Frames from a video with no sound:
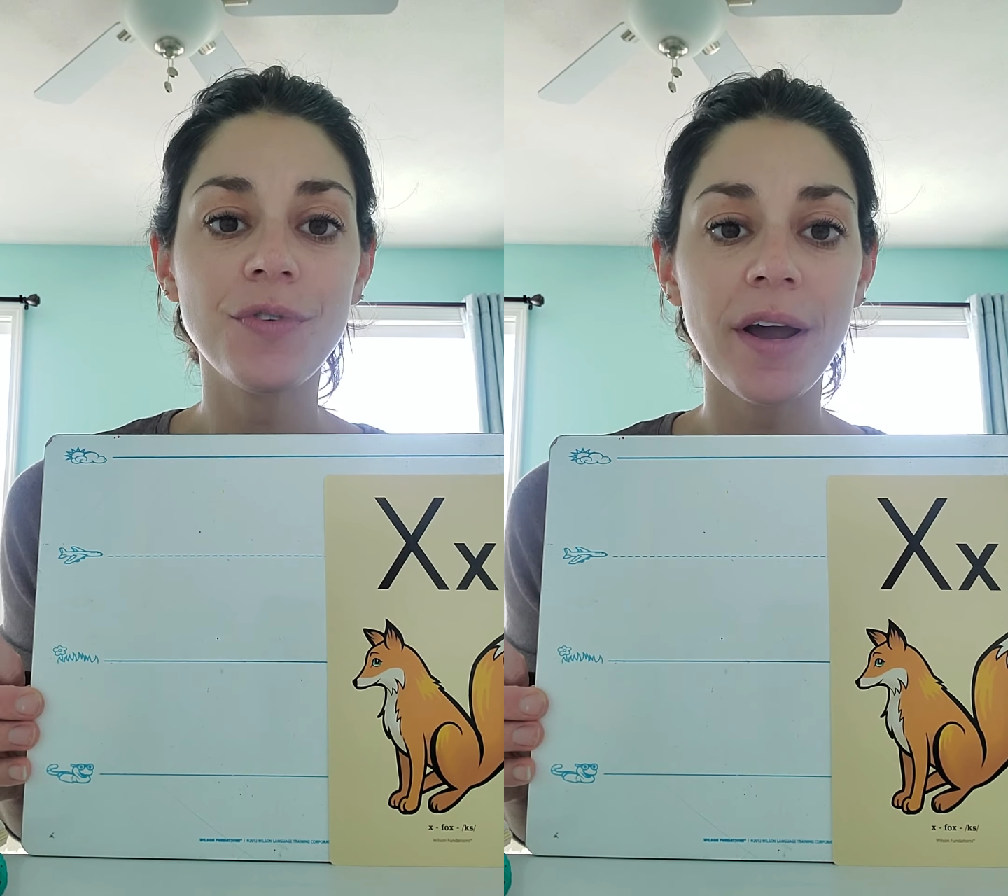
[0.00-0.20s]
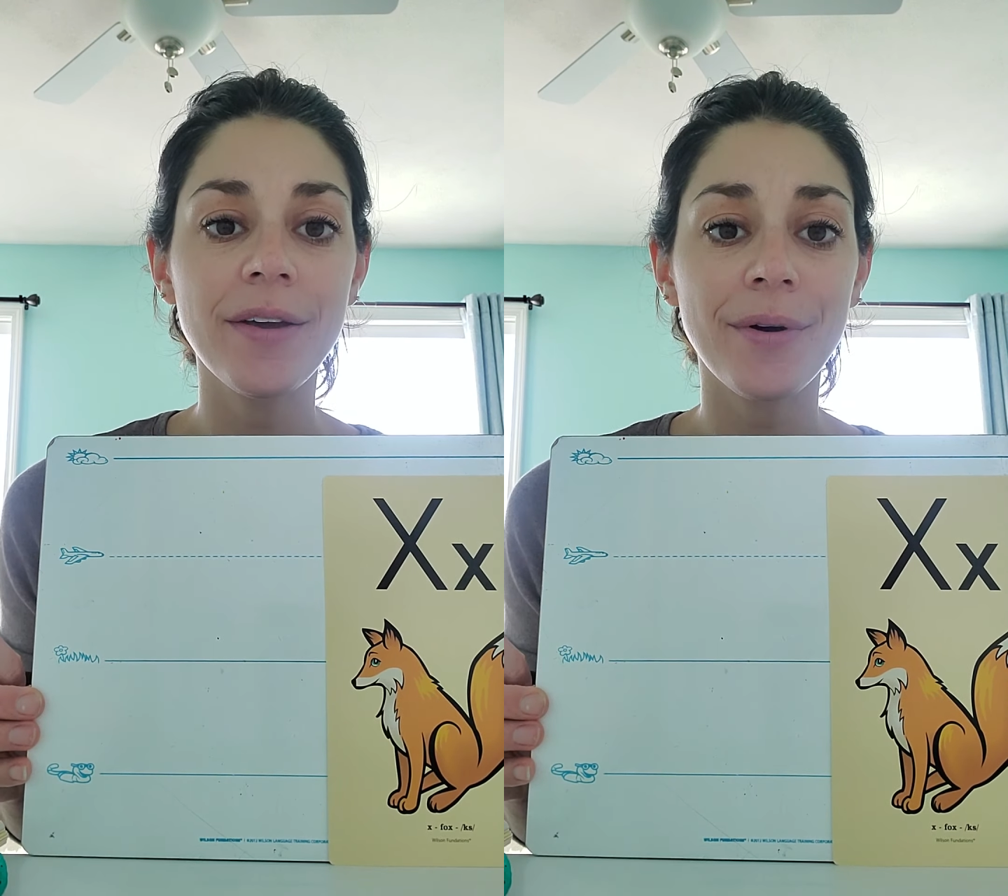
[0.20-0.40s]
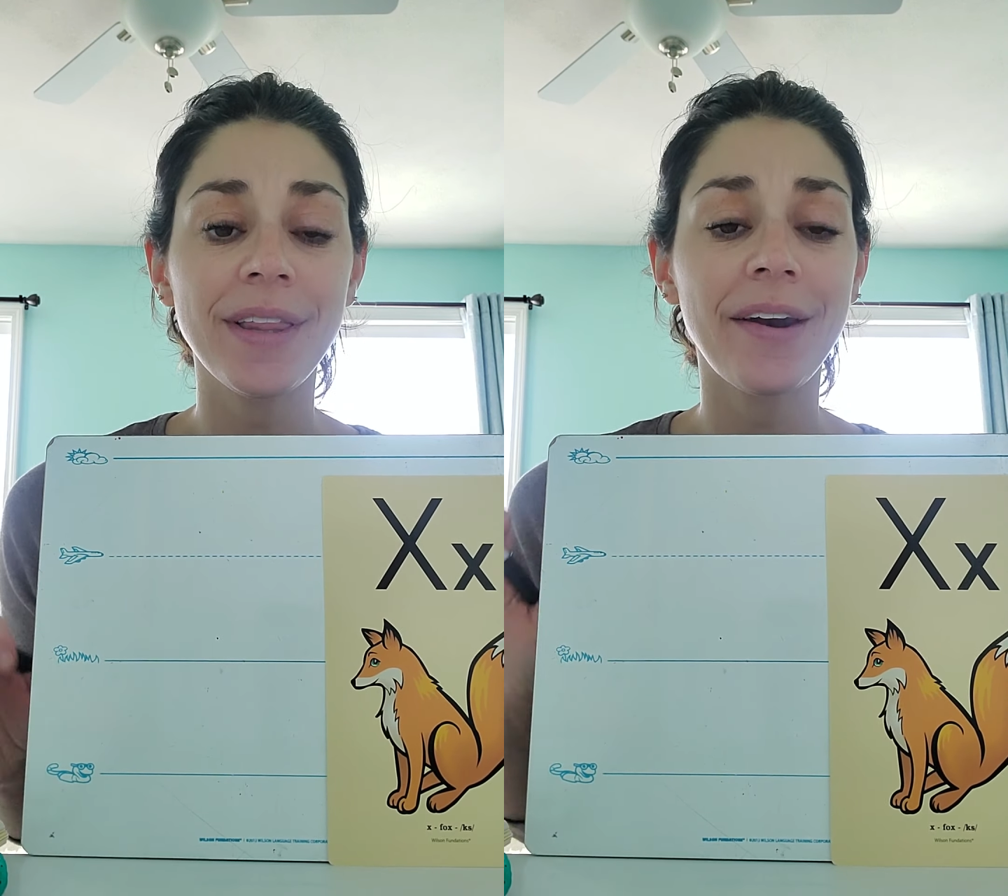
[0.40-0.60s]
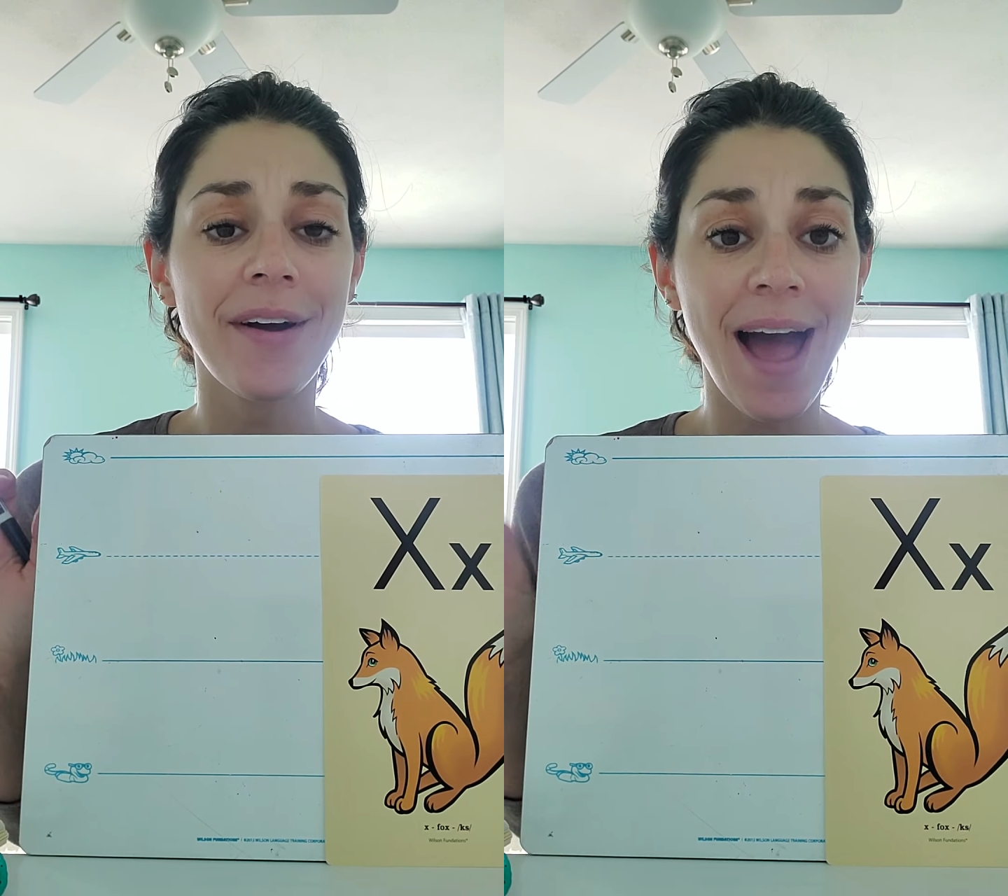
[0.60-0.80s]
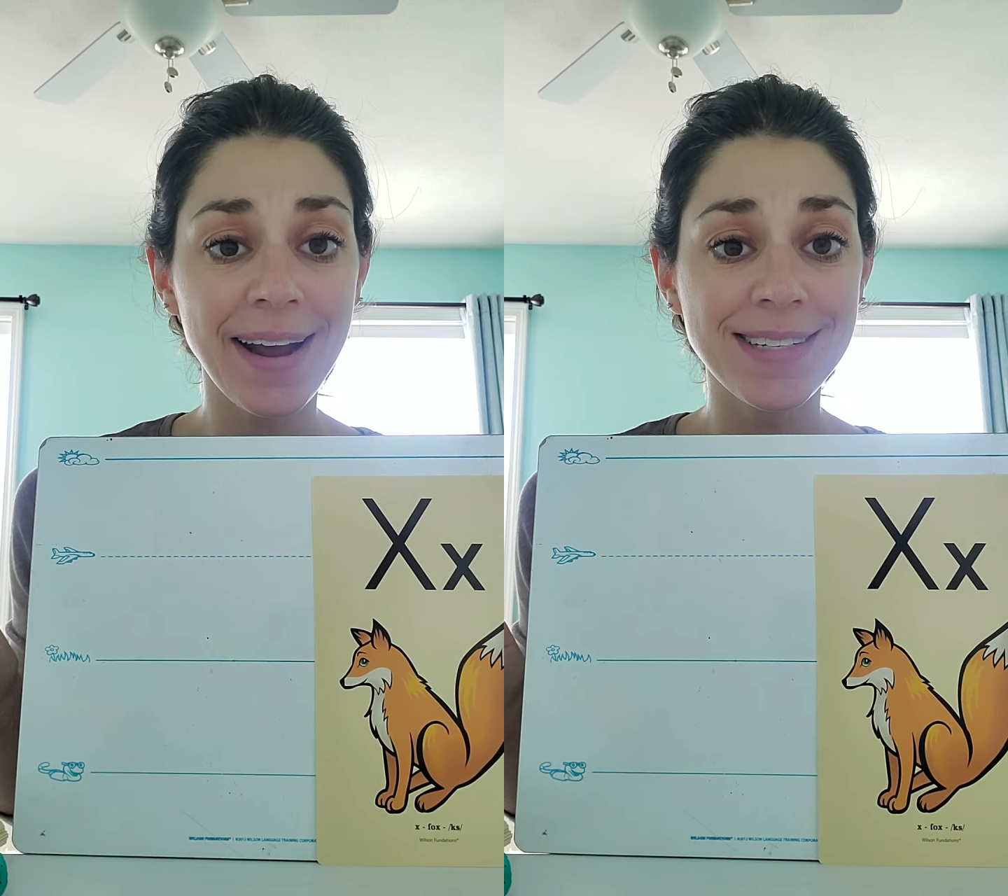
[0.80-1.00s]
write your letter
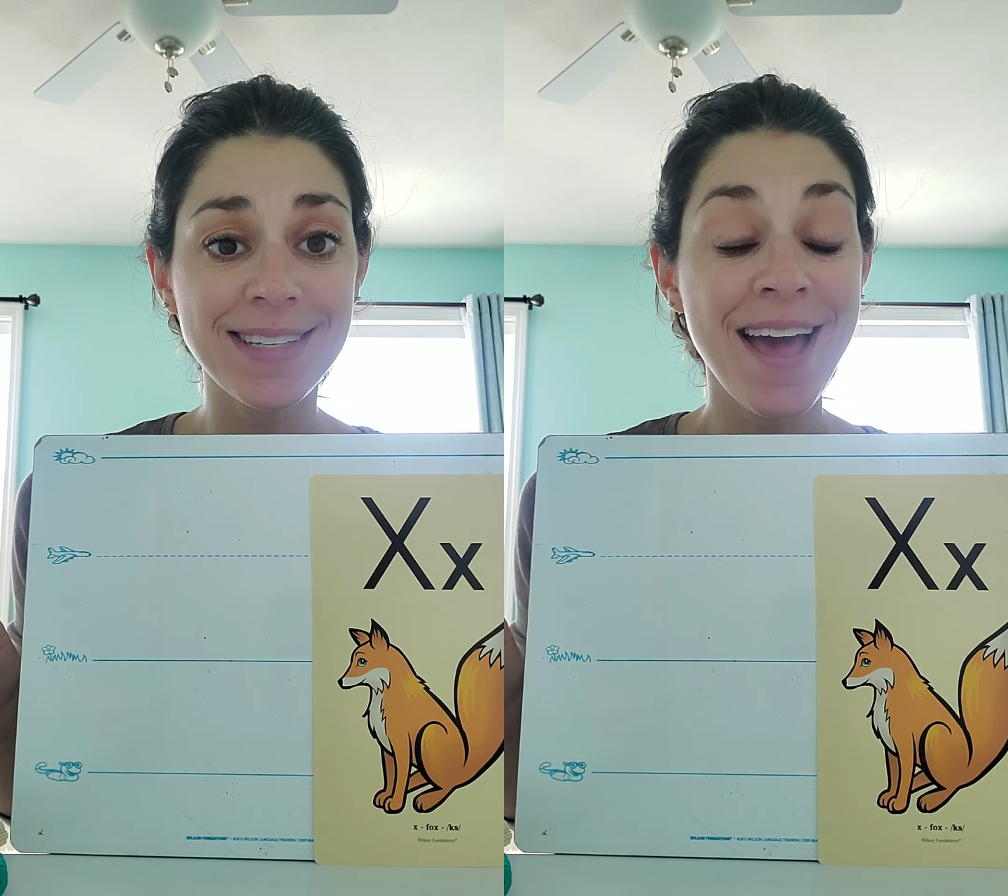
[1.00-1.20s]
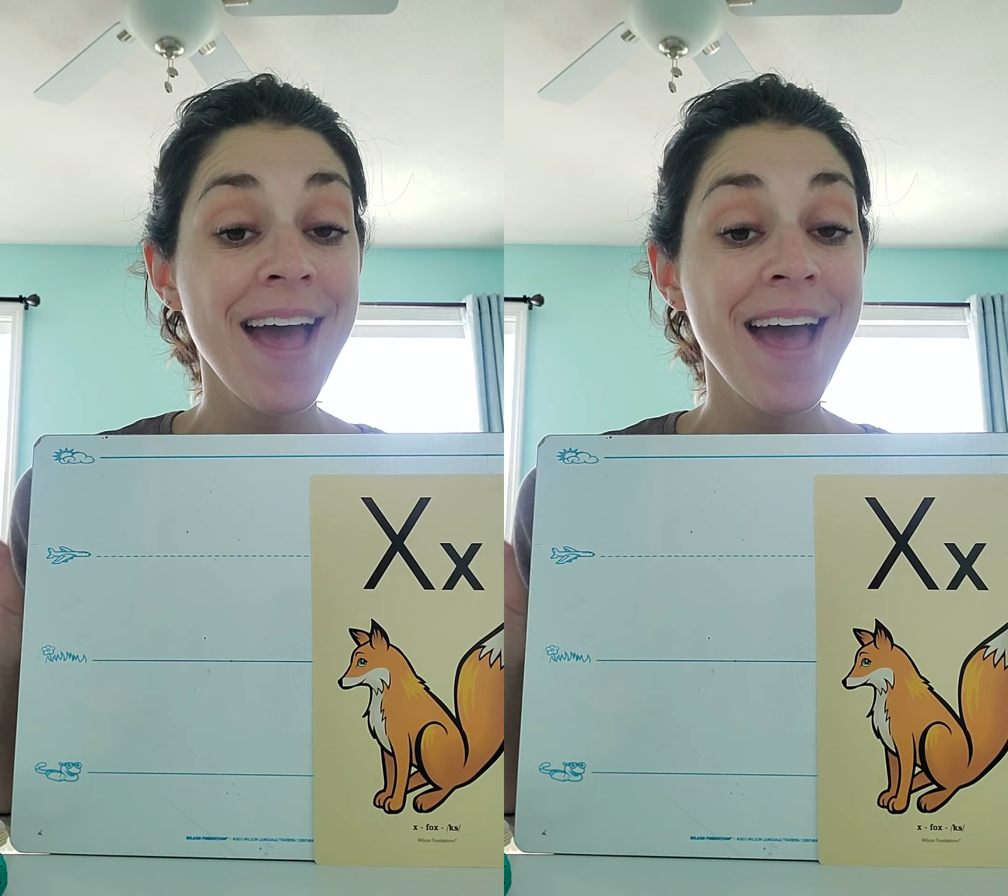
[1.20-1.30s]
X